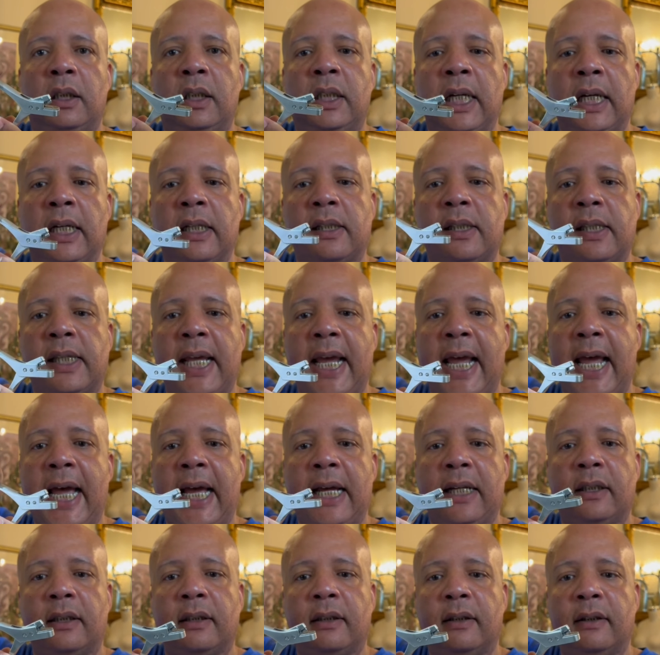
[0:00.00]
does
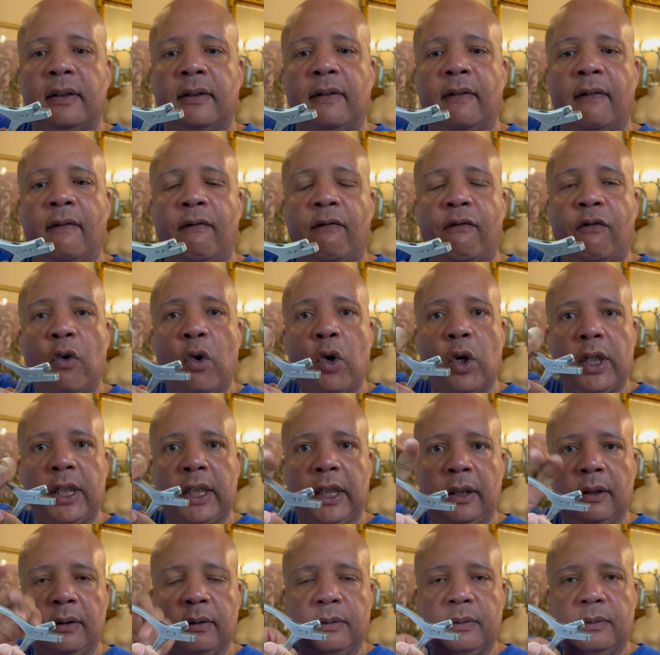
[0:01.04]
that for
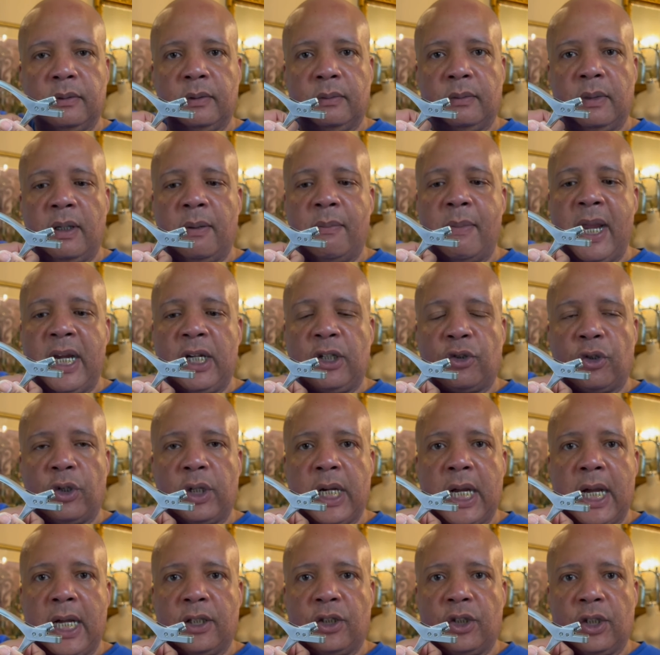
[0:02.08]
you. It makes your
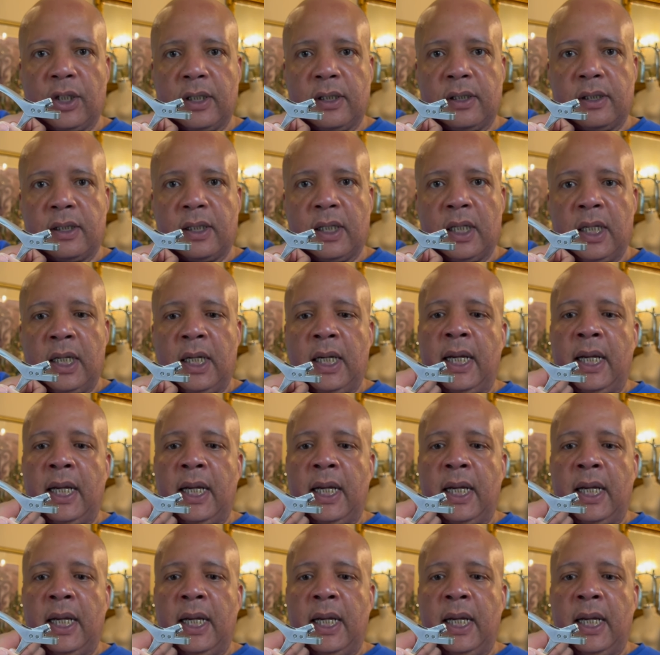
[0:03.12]
notches.